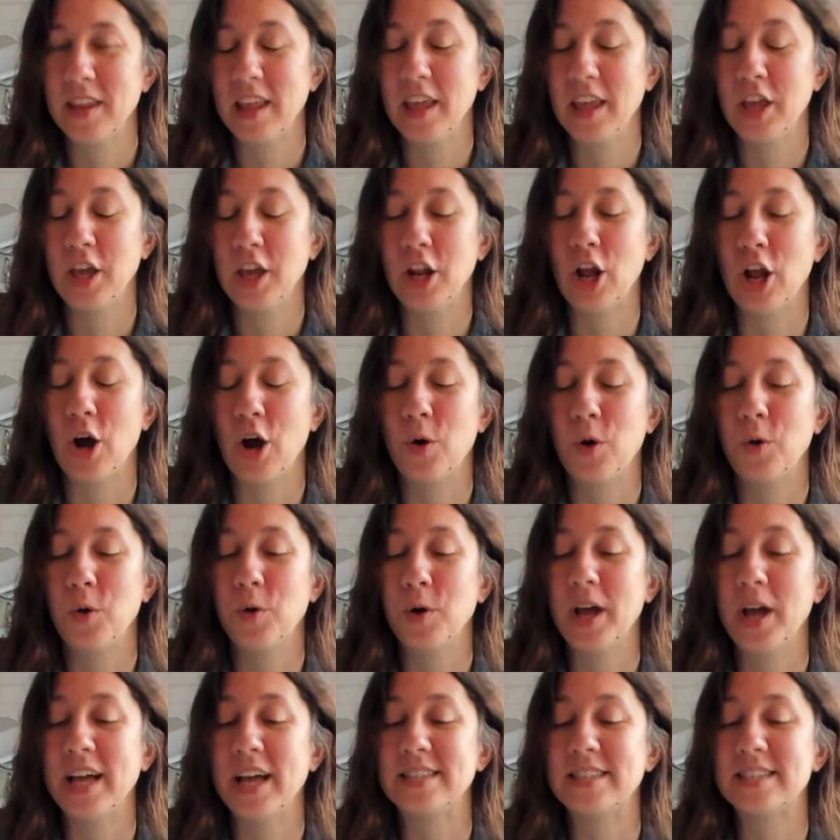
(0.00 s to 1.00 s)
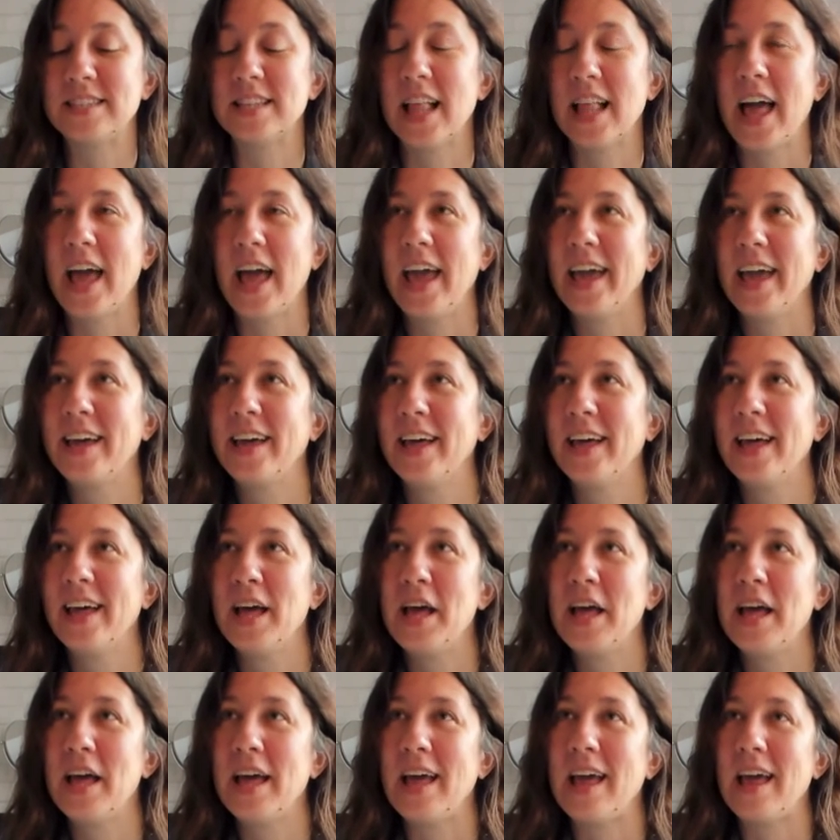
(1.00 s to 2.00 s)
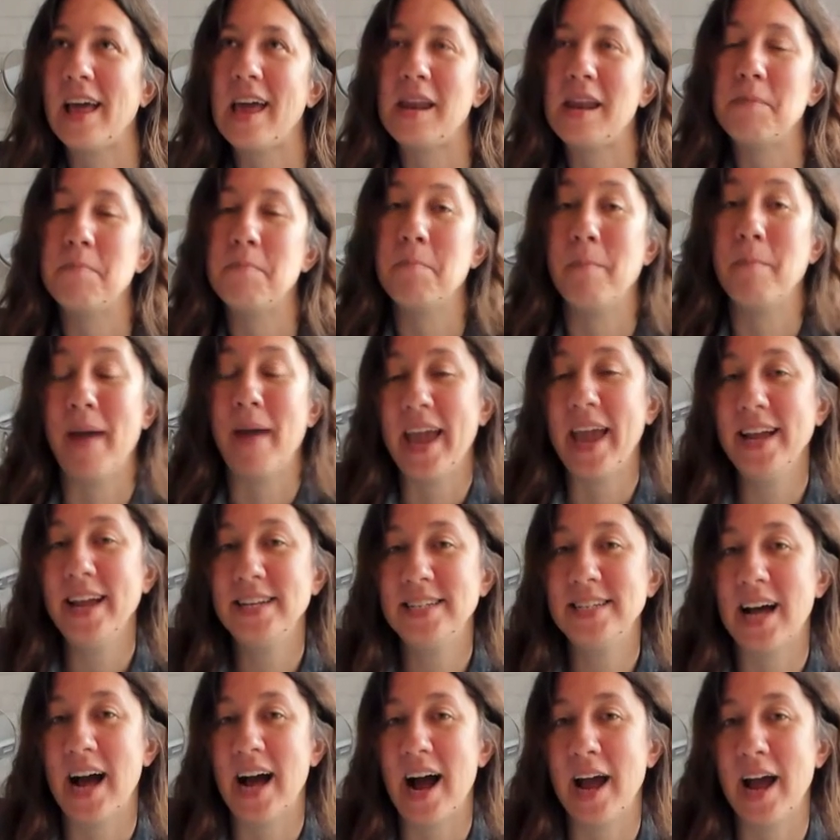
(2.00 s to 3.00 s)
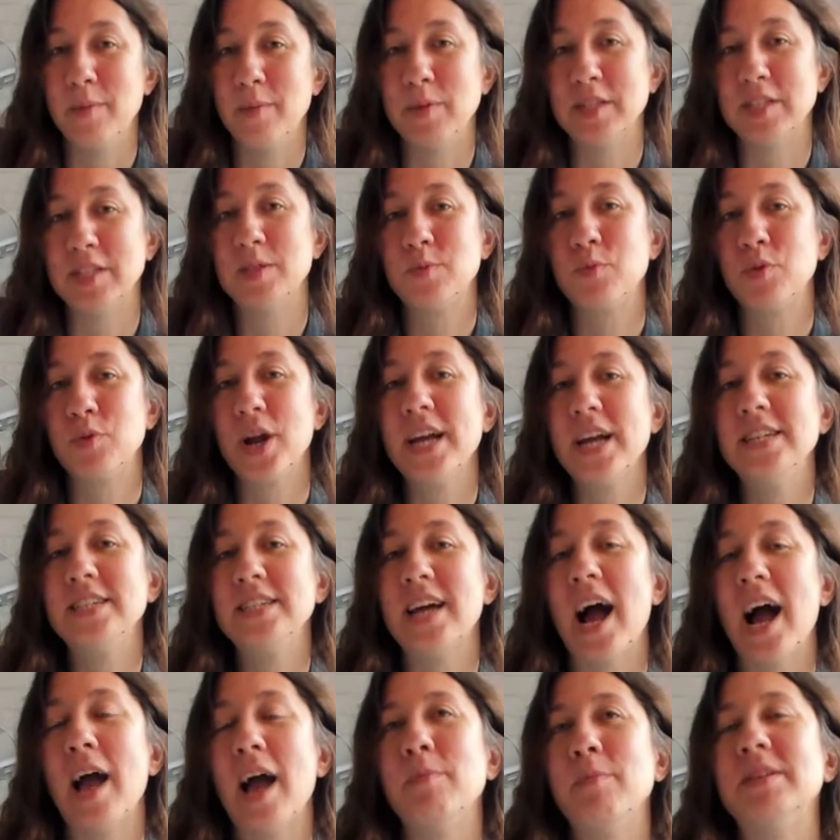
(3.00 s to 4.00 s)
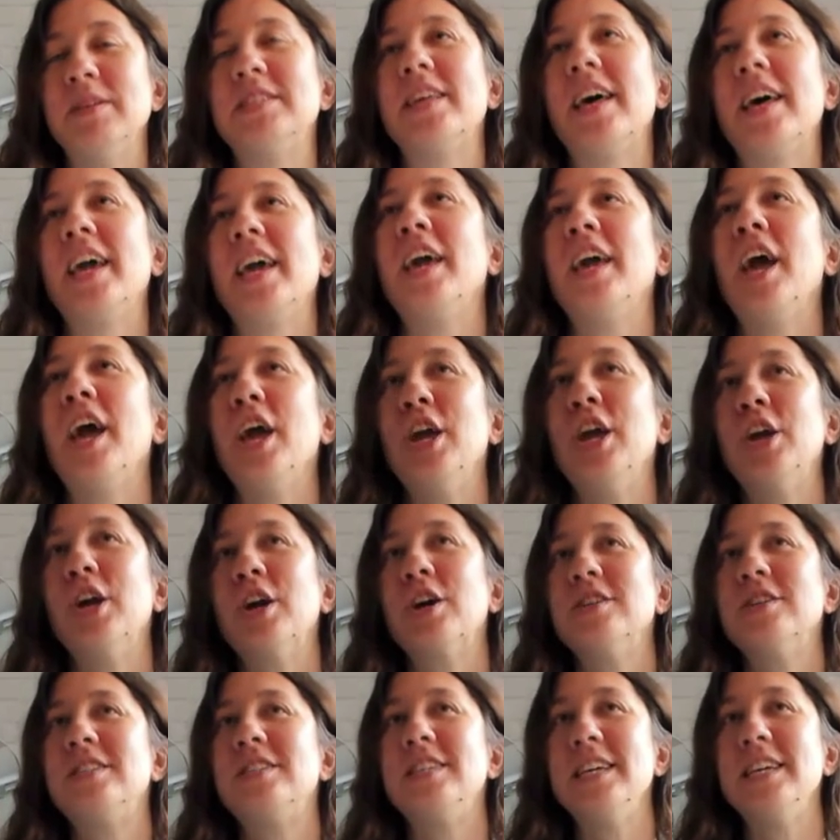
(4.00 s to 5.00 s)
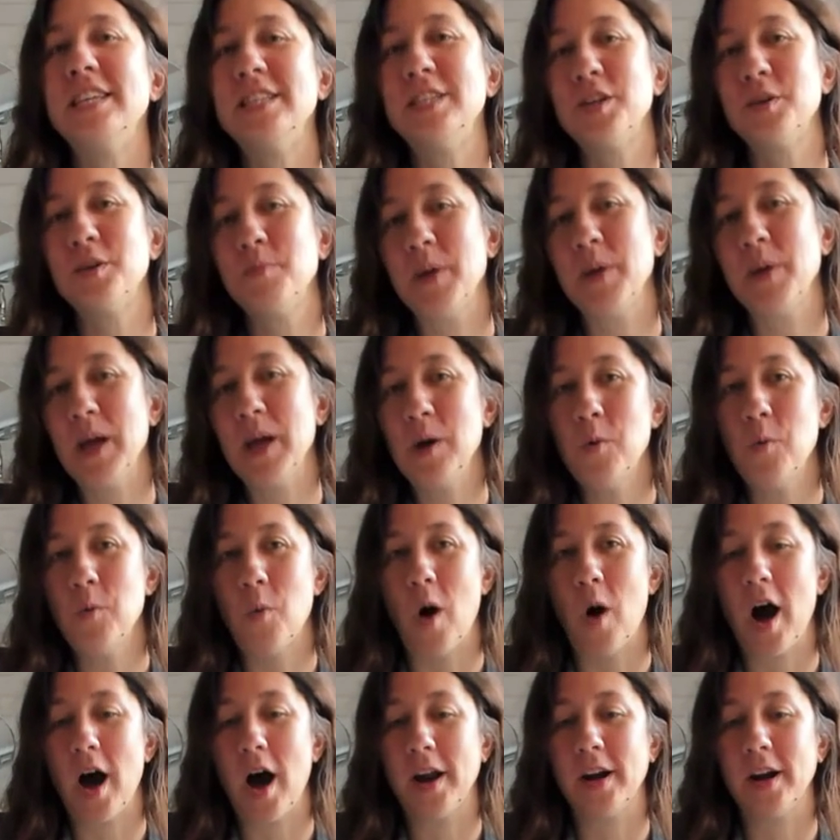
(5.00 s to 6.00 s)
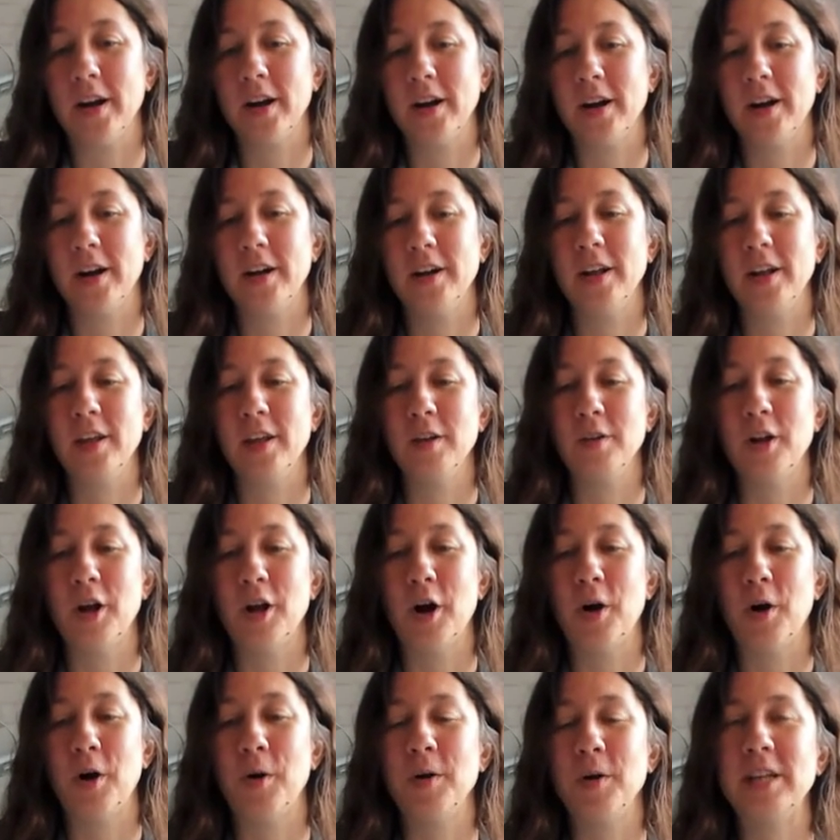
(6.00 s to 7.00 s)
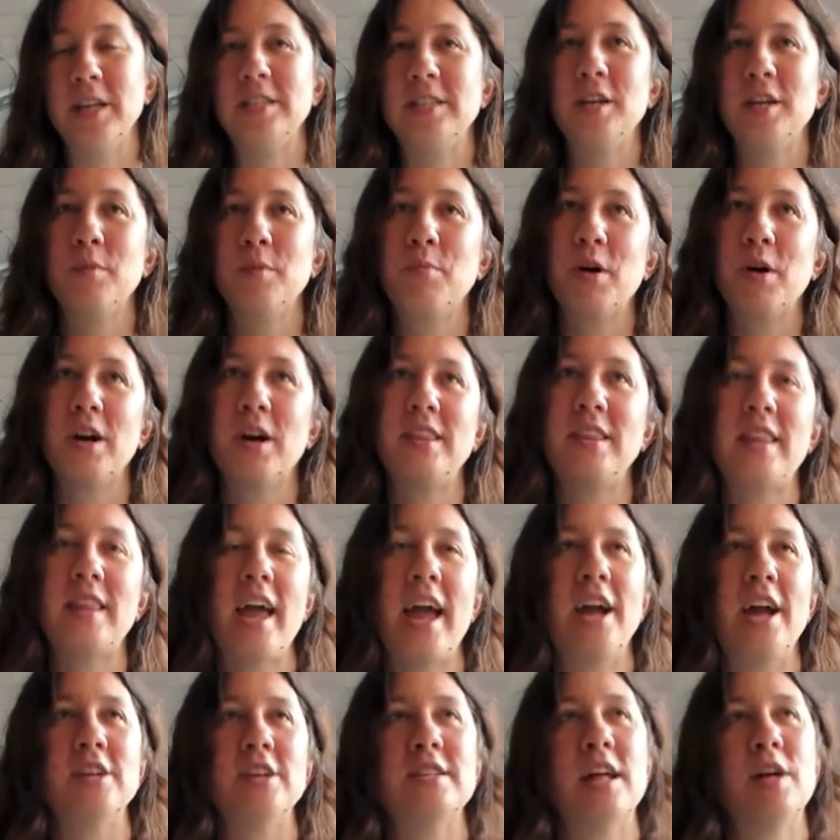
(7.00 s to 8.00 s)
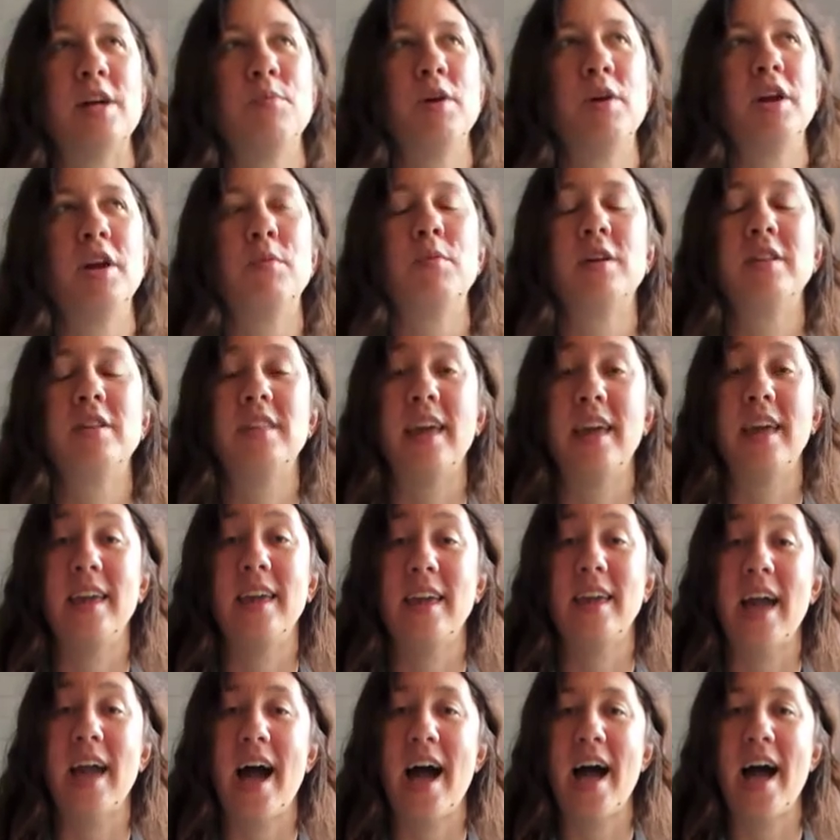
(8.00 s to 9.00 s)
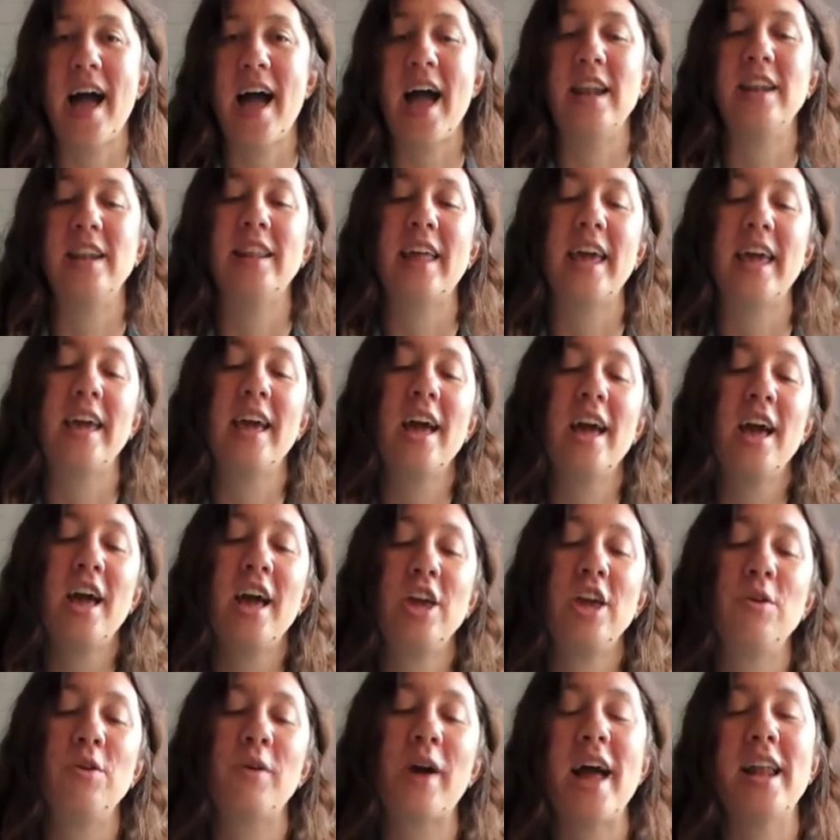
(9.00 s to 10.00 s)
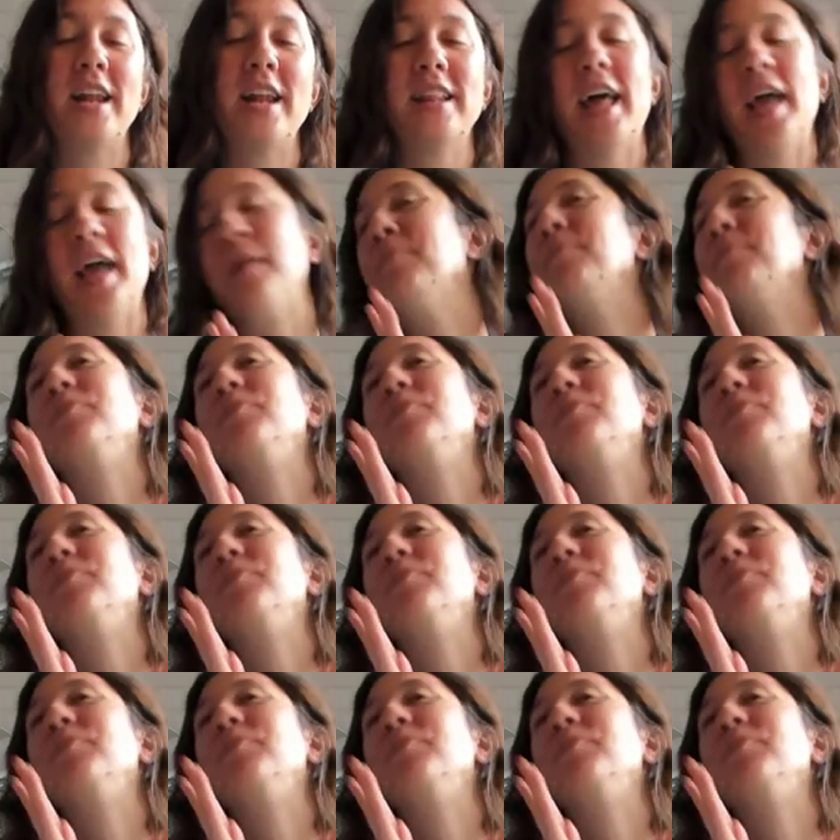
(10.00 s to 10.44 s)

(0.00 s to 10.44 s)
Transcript: You know, it's like in May time, in springtime, it's like your seeds are being watered, you know, it's your birthday, you're celebrating your birthday, yeah, and like you kind of like